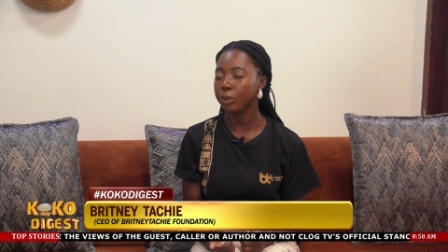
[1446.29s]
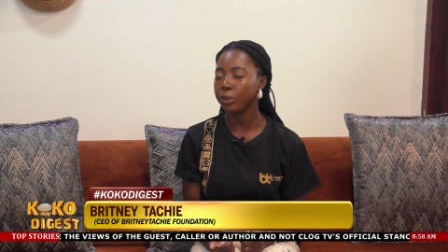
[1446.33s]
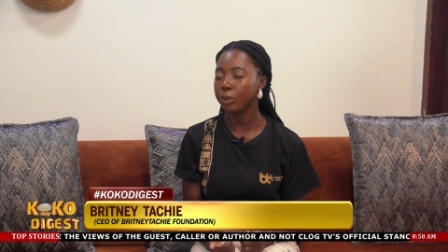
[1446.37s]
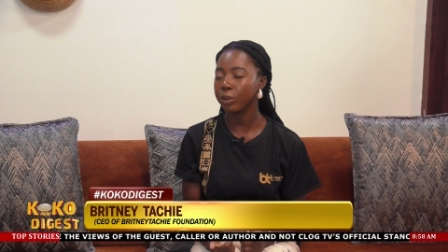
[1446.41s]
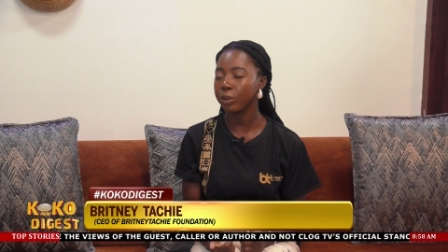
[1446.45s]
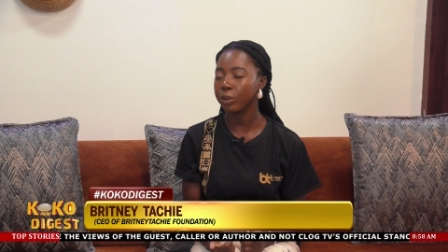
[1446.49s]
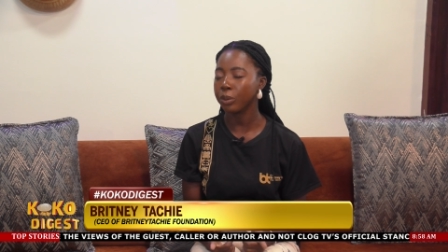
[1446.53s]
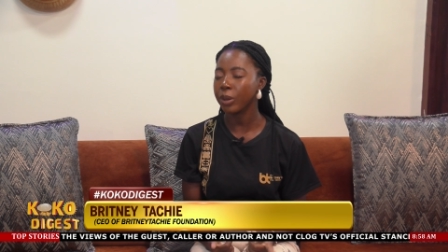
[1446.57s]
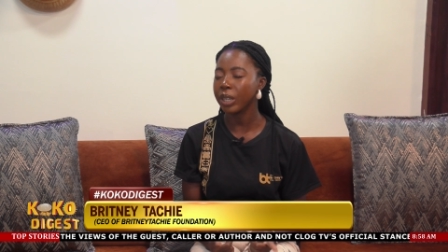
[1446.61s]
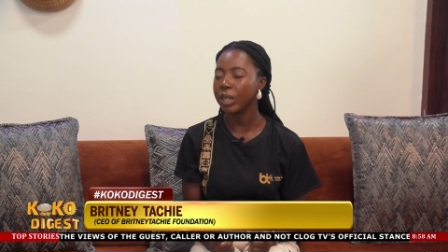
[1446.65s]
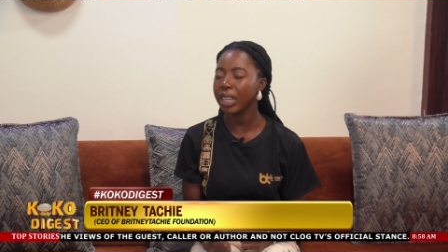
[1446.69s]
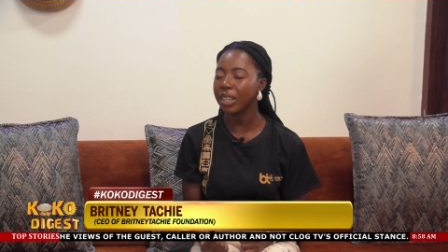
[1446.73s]
we,
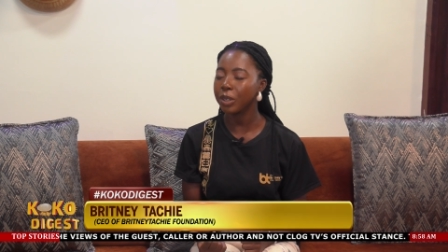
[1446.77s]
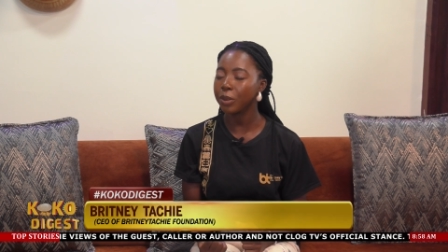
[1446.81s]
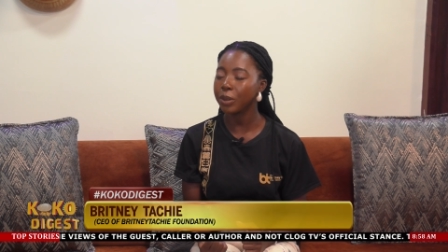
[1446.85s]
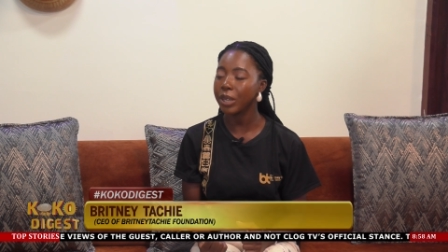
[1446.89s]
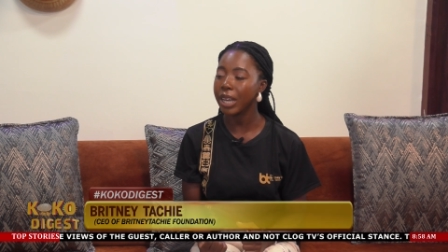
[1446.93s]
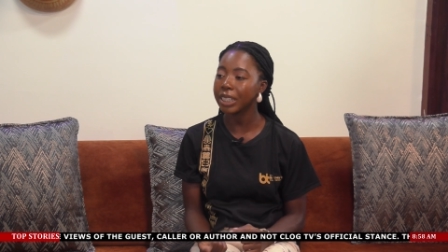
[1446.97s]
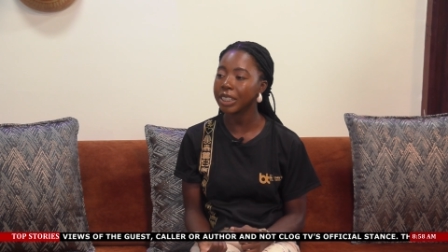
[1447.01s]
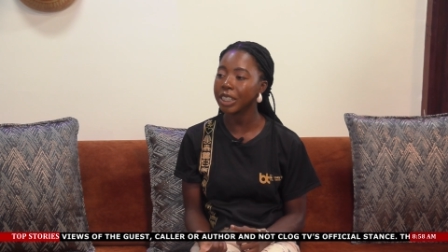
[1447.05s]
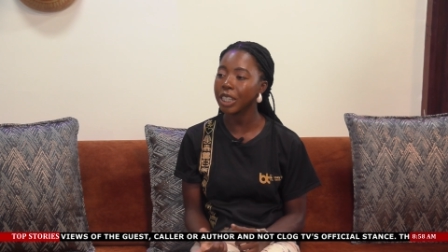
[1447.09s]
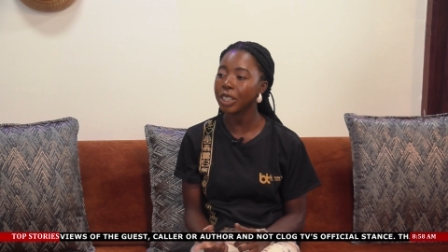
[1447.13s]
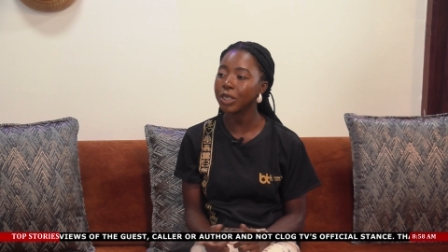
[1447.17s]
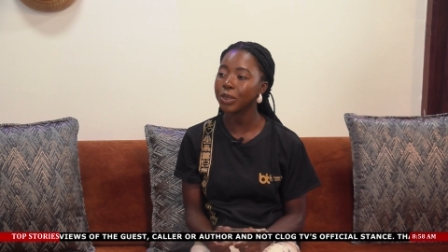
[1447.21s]
when they were
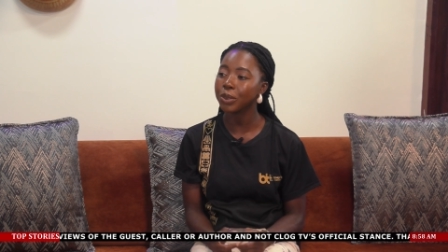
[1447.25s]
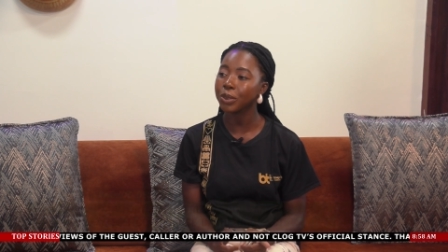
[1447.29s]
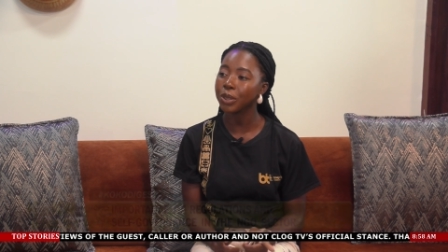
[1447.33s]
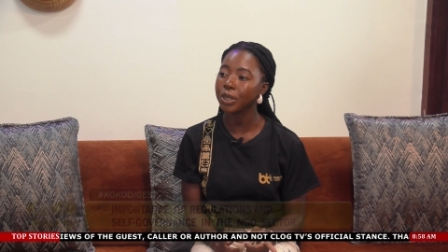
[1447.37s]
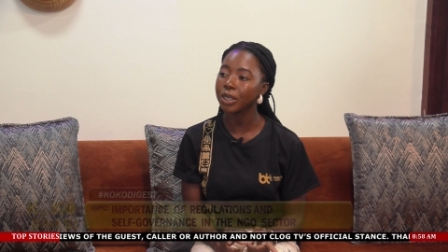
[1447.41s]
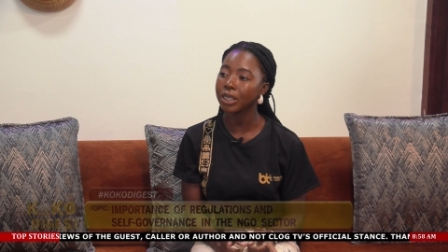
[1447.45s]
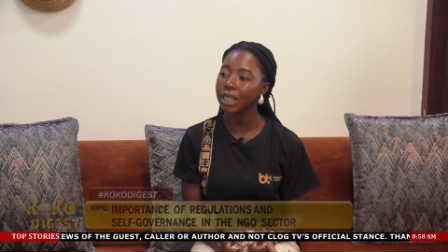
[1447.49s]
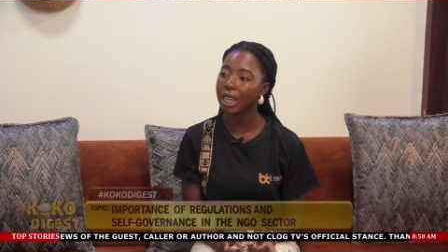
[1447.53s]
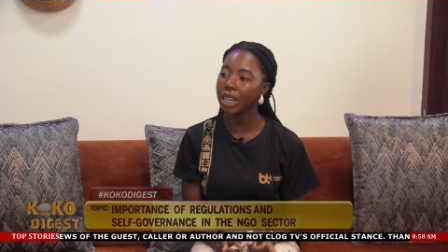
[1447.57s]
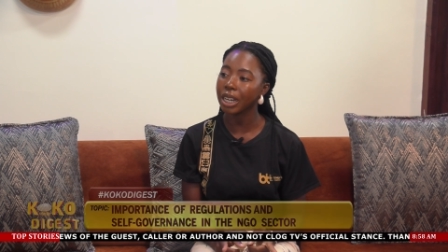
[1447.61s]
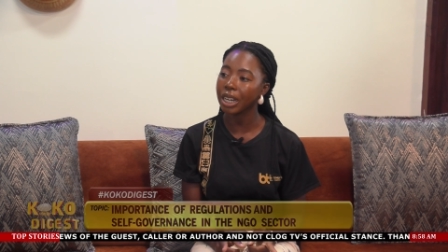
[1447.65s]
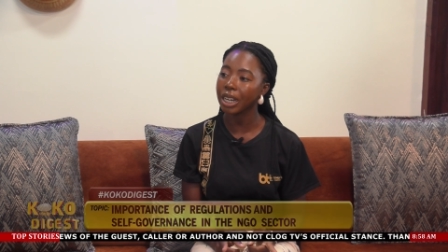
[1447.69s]
leaving, we had
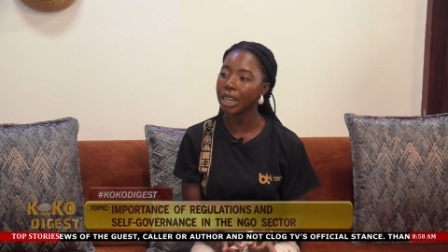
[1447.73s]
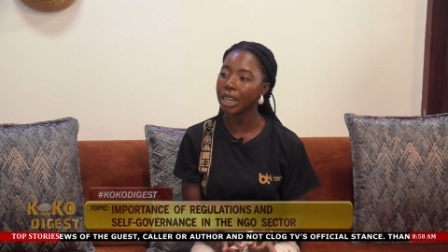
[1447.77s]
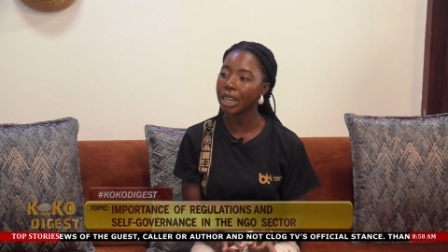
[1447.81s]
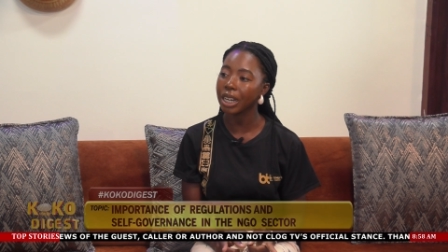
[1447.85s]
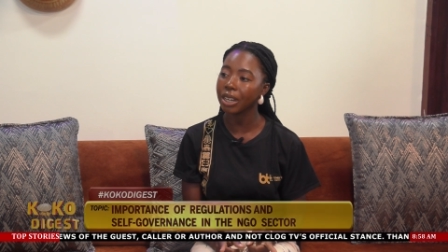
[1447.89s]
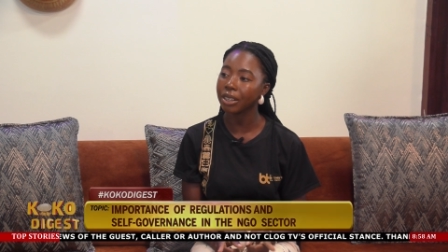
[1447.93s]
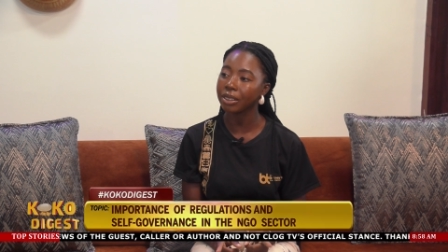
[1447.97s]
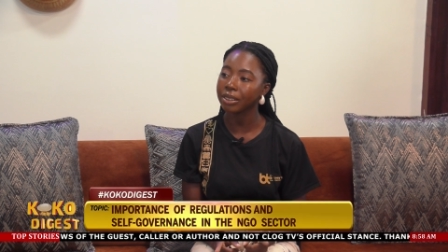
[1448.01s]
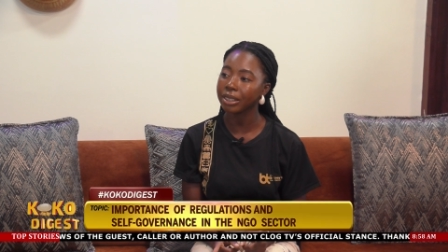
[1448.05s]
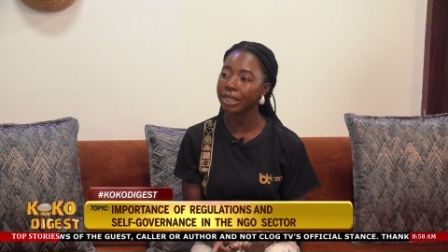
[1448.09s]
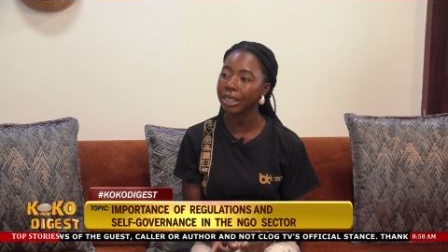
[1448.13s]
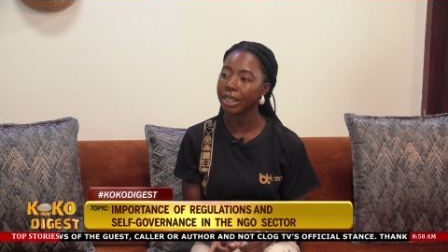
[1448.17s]
just rolled
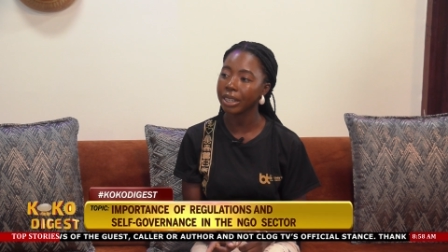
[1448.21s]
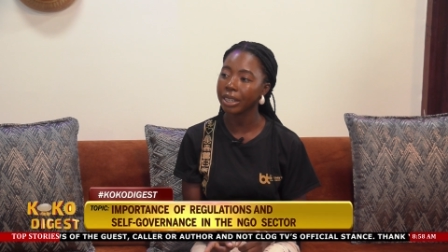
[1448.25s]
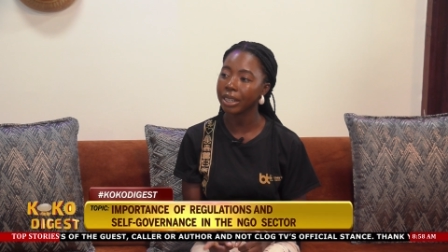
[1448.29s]
out